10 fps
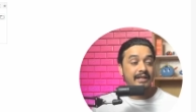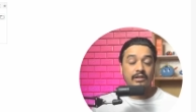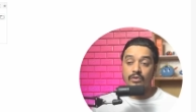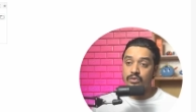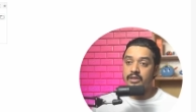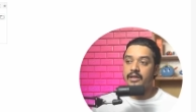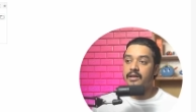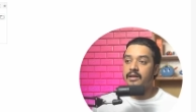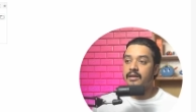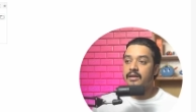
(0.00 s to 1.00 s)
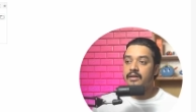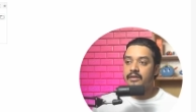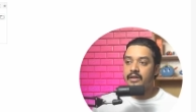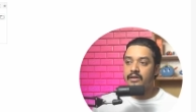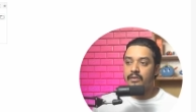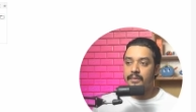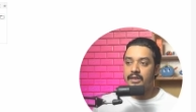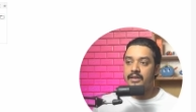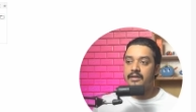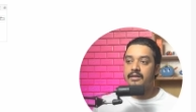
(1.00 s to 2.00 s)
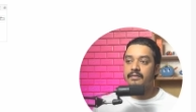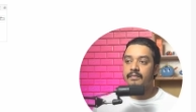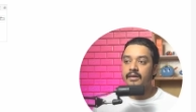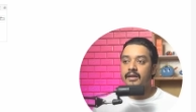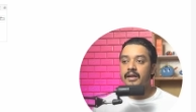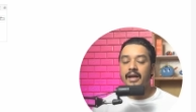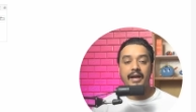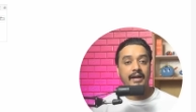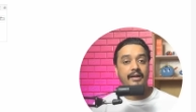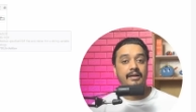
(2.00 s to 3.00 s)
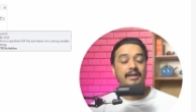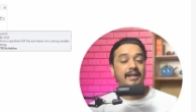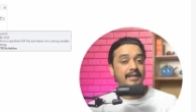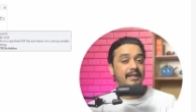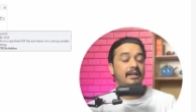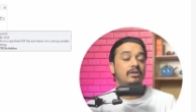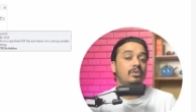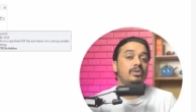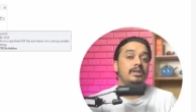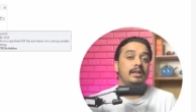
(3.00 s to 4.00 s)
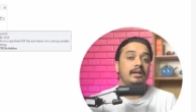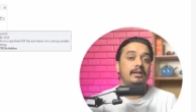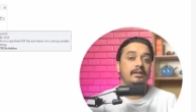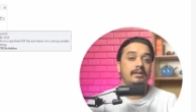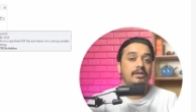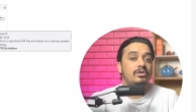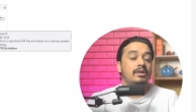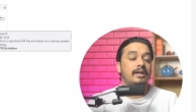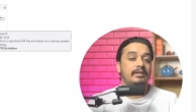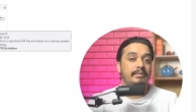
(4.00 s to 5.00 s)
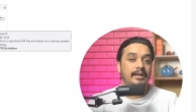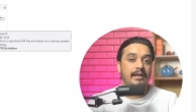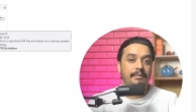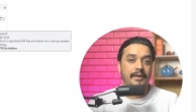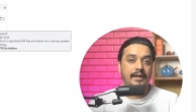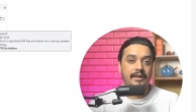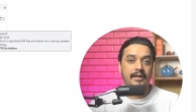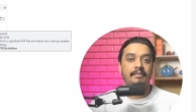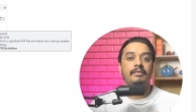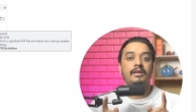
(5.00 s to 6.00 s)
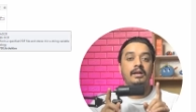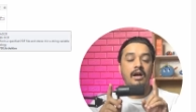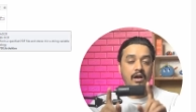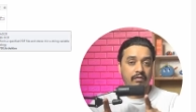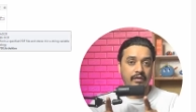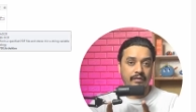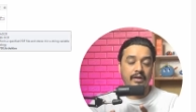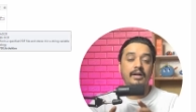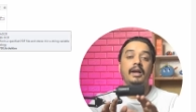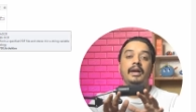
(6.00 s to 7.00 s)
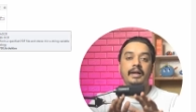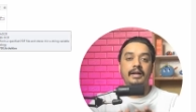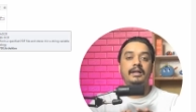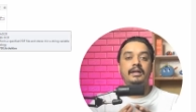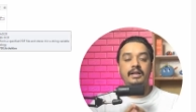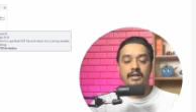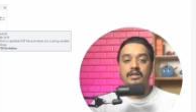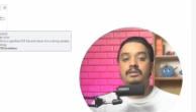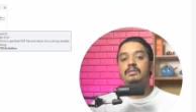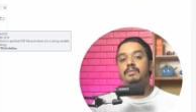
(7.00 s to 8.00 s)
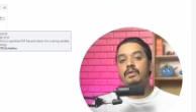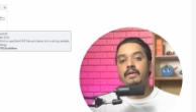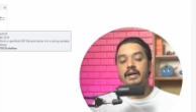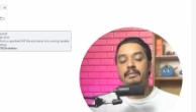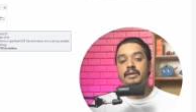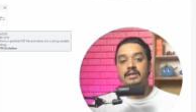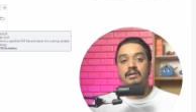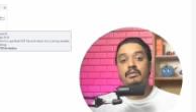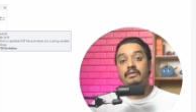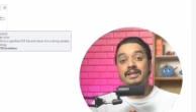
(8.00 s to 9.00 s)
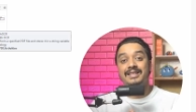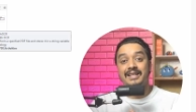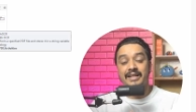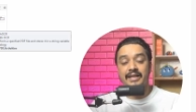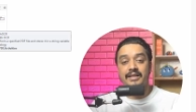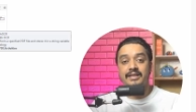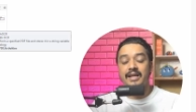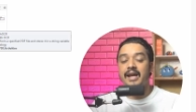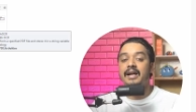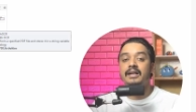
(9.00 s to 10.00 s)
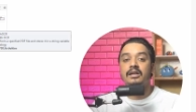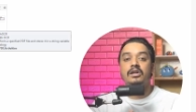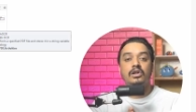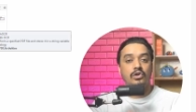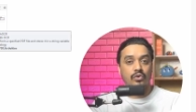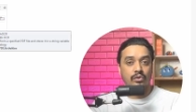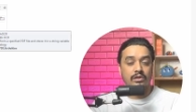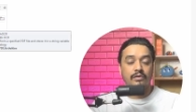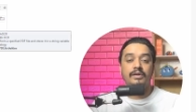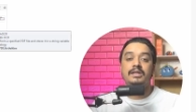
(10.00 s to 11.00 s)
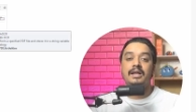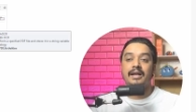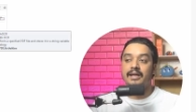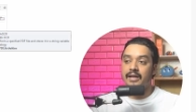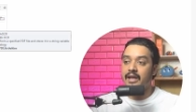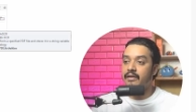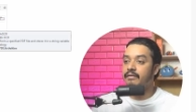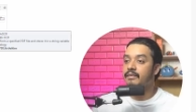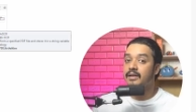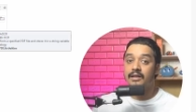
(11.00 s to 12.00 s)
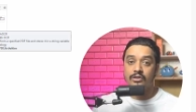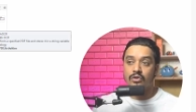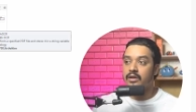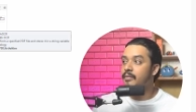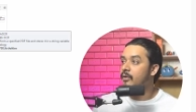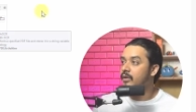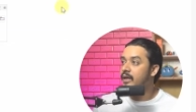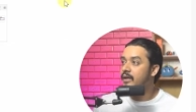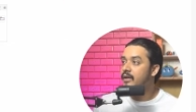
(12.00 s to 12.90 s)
OCR. Drag and drop it here, and Tesseract OCR does not ask me the API key. However, it does provide me some of the settings and the controls which I can have. Let's talk about that.